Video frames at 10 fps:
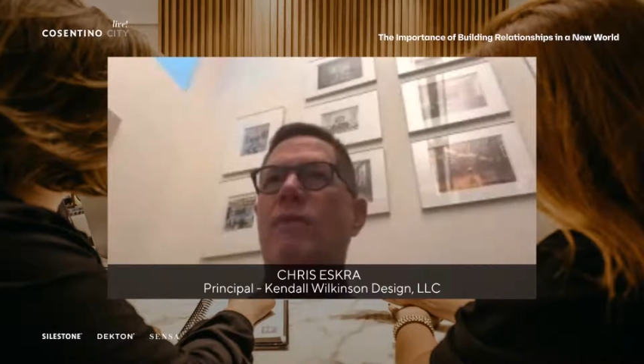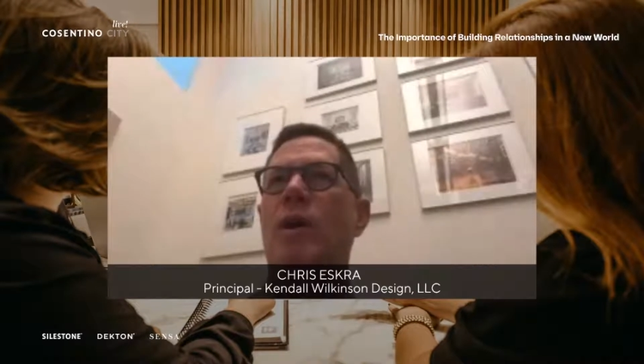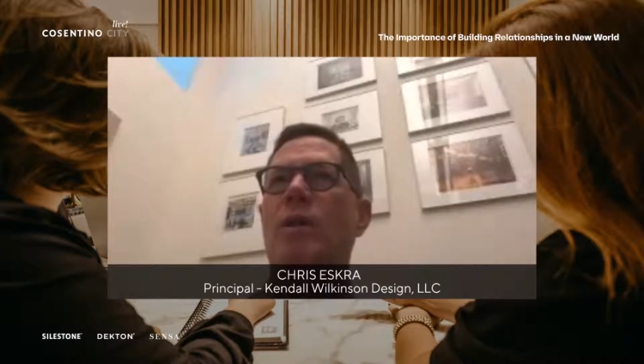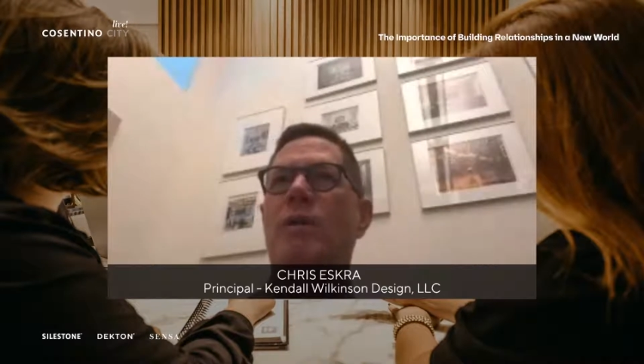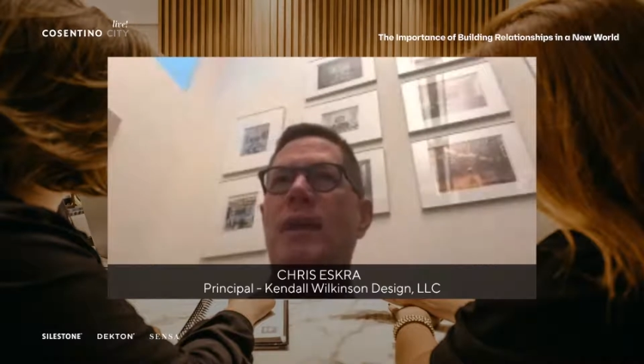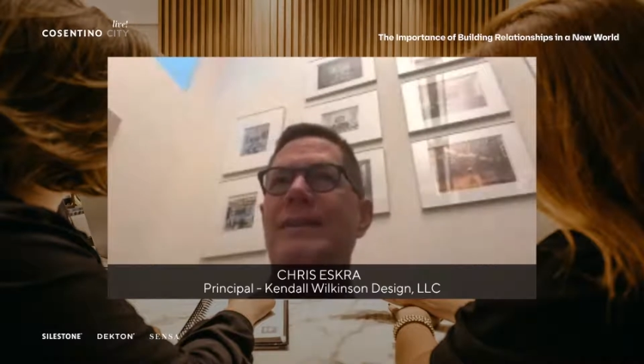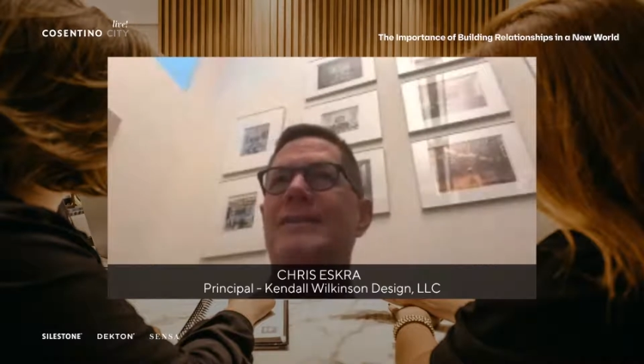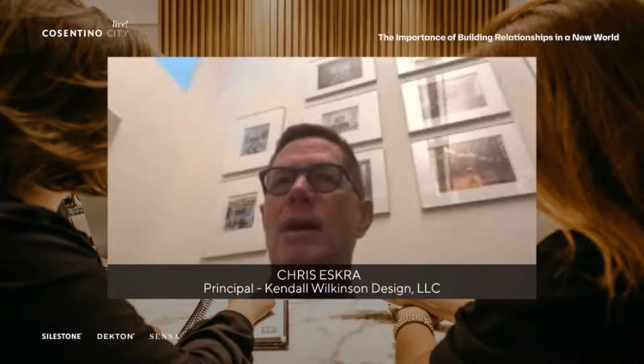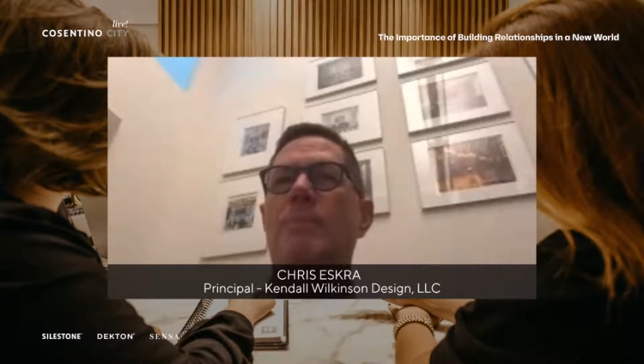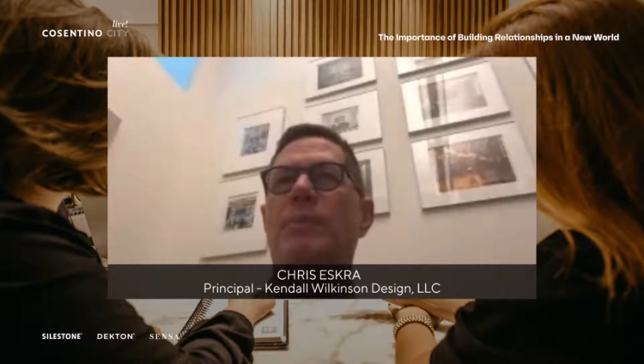and all of
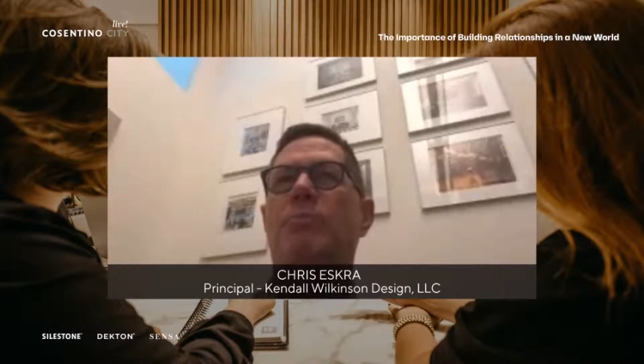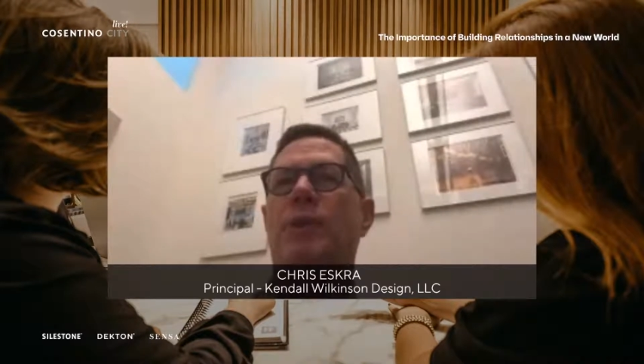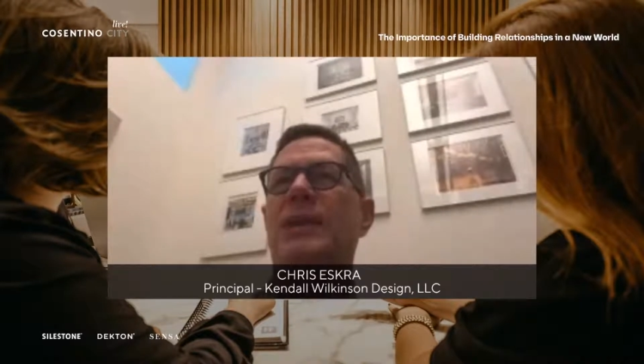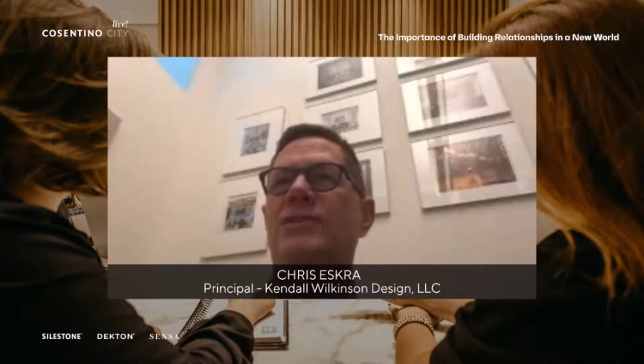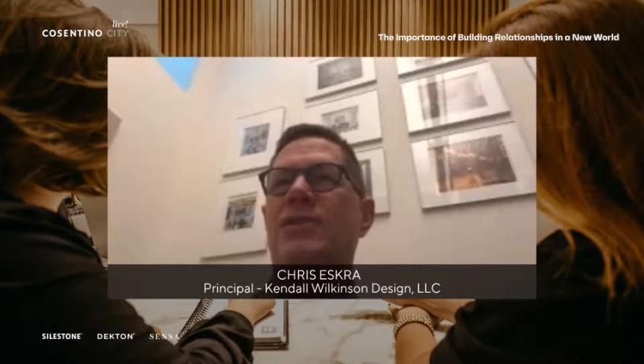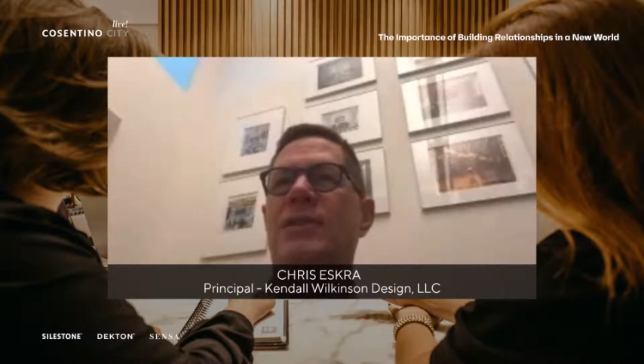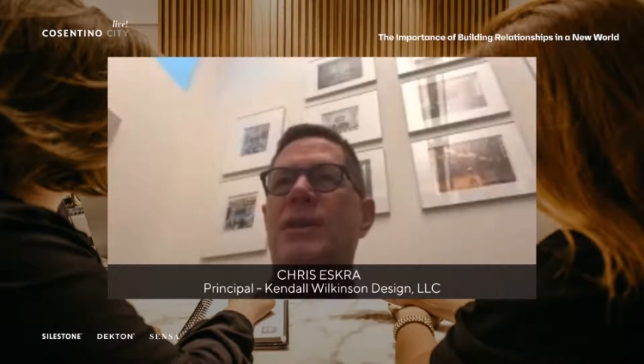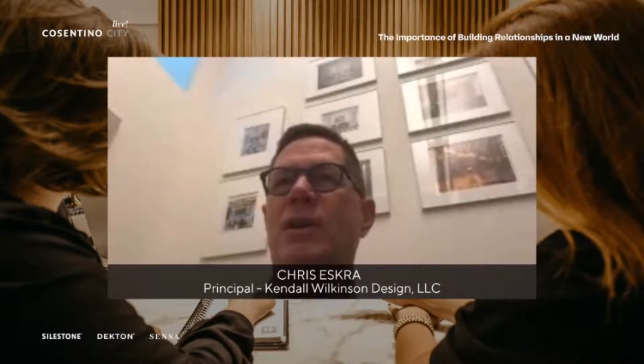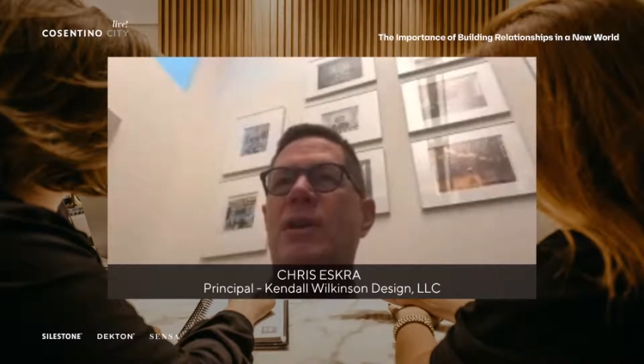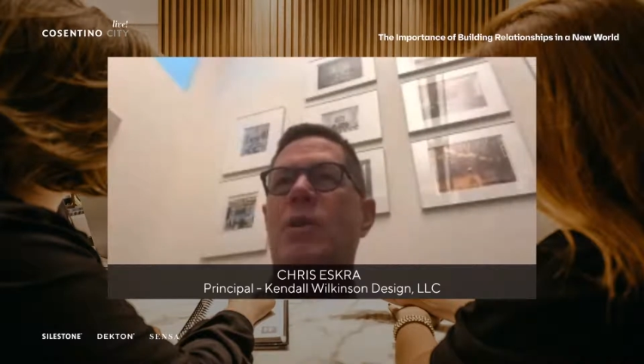what his company
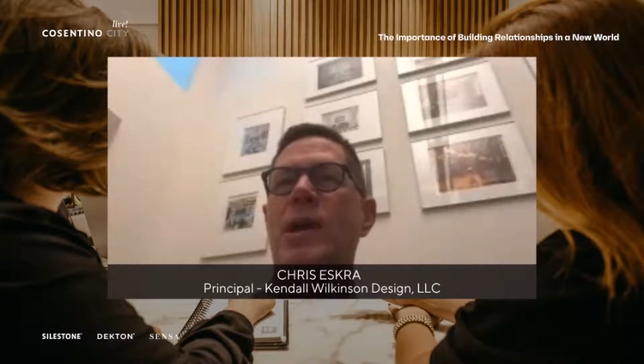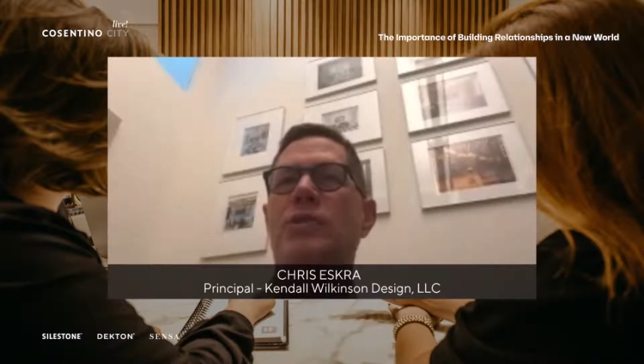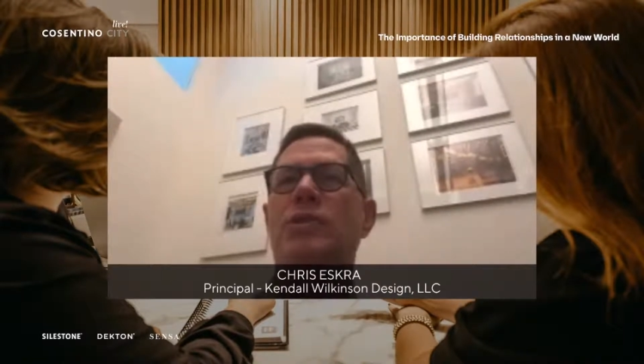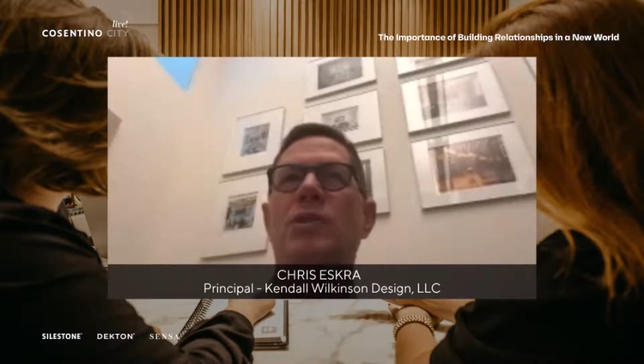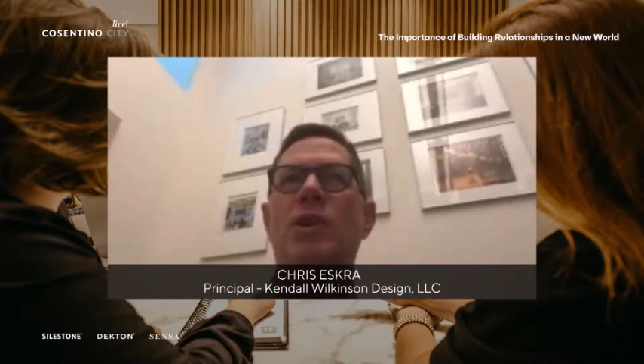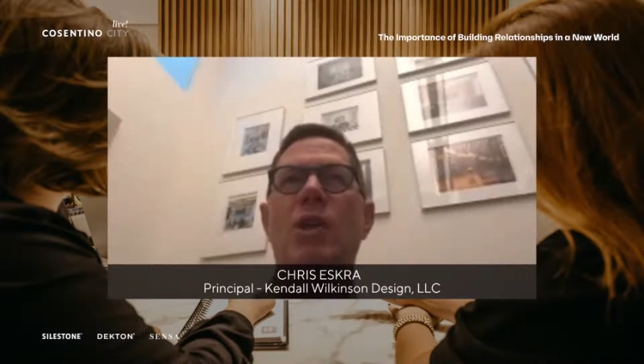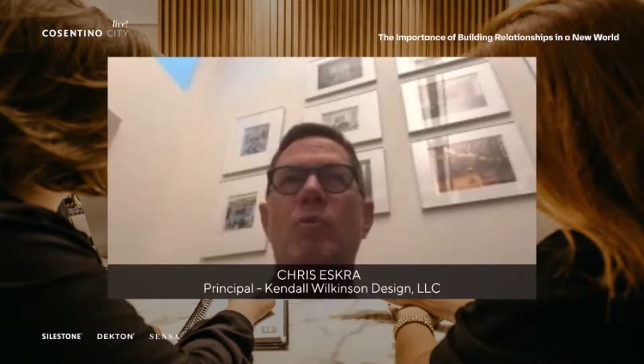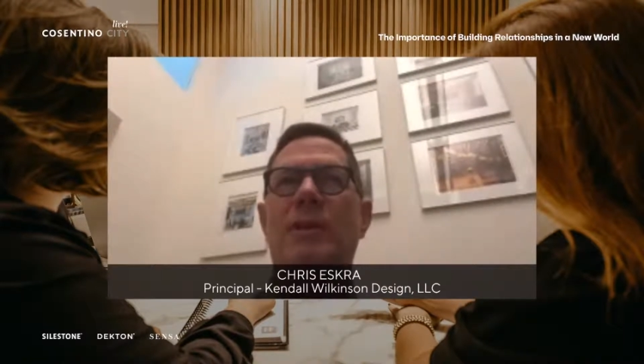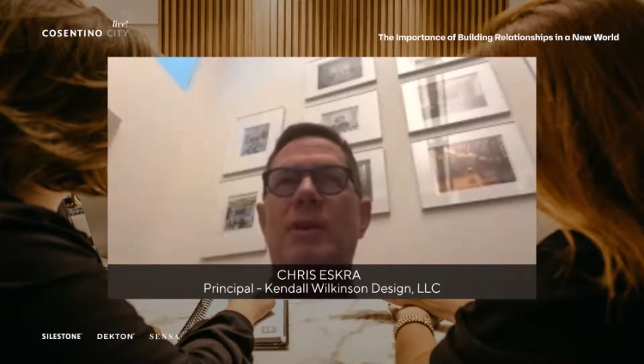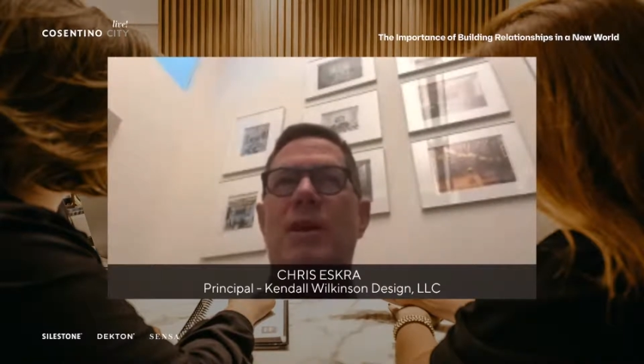brings to the equation